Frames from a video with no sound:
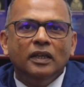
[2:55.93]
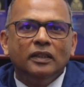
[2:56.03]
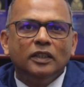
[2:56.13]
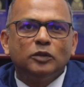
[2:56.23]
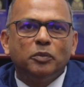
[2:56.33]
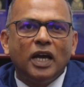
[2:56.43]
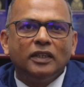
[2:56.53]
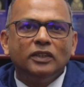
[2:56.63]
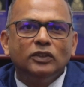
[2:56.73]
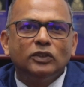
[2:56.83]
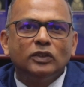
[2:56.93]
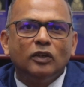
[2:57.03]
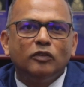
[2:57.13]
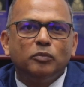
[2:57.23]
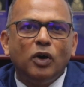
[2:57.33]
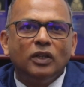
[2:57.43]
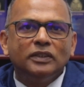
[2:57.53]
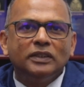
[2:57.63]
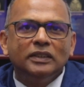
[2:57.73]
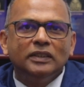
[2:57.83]
This package of
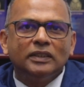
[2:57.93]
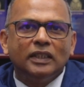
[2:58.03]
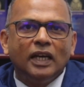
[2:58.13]
policies and